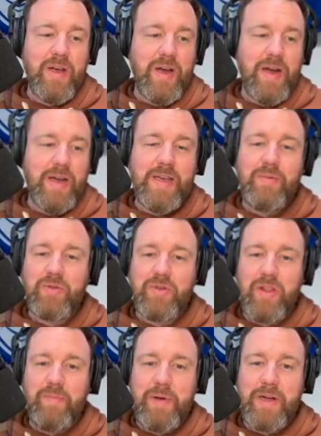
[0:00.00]
he was
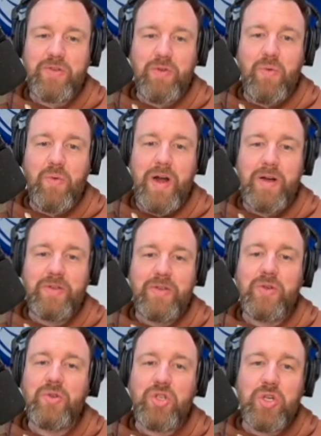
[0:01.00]
on the bench for a while
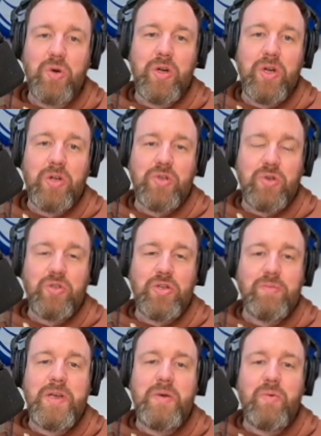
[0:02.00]
too. So to
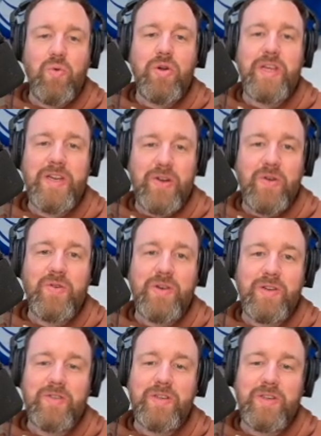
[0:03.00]
me, Woody
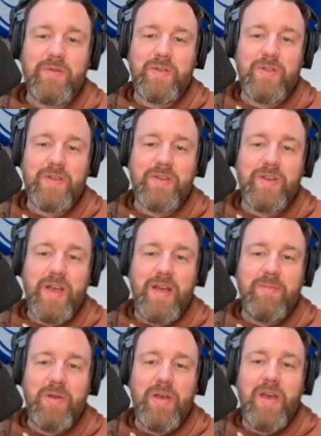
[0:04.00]
Newton is the difference in this game.